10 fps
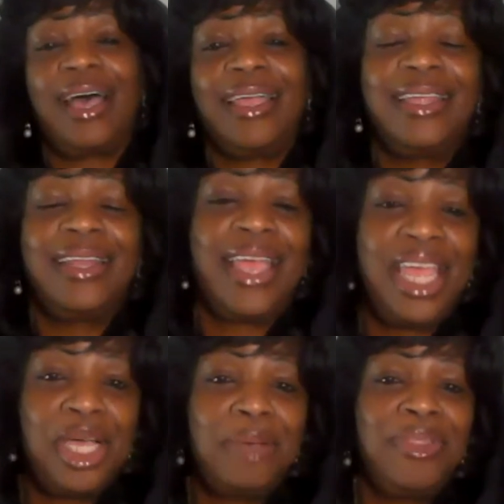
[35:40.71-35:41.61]
I could
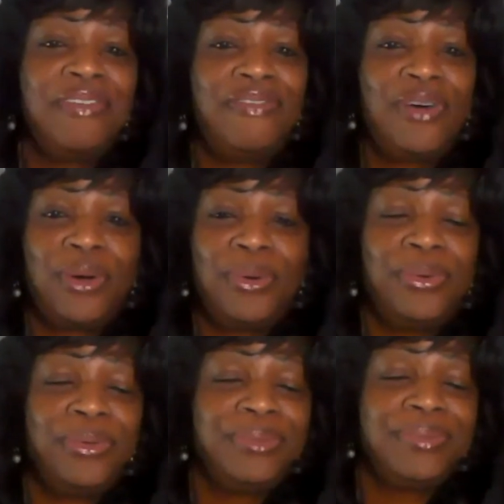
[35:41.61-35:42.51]
hang up the
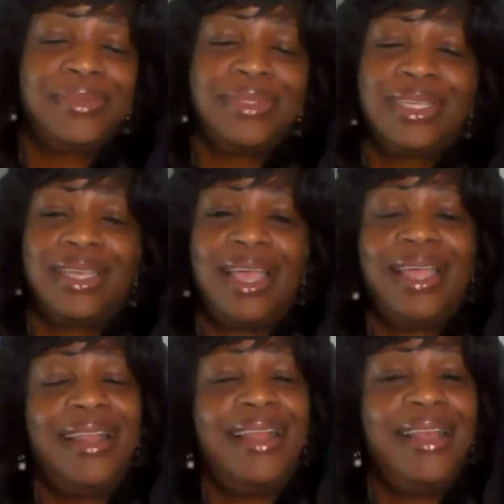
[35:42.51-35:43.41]
phone
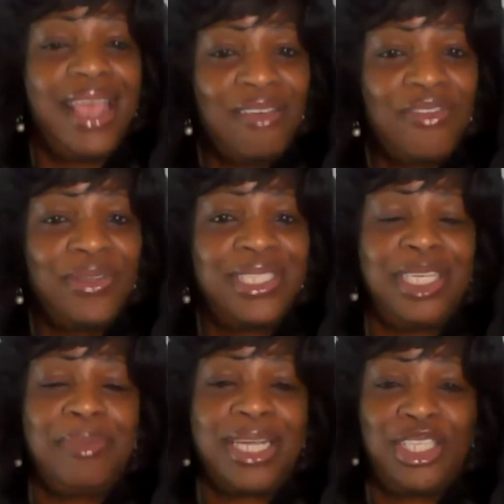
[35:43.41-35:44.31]
and never
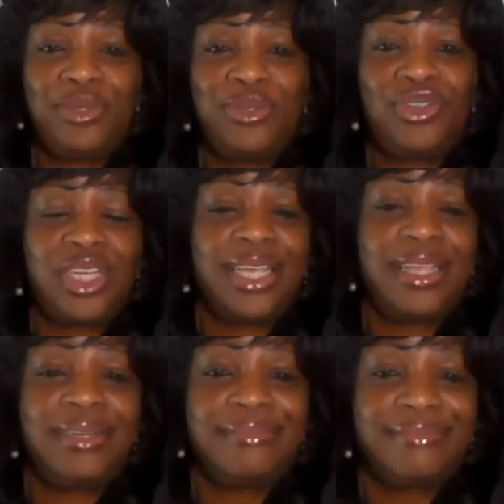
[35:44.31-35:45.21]
see my children again.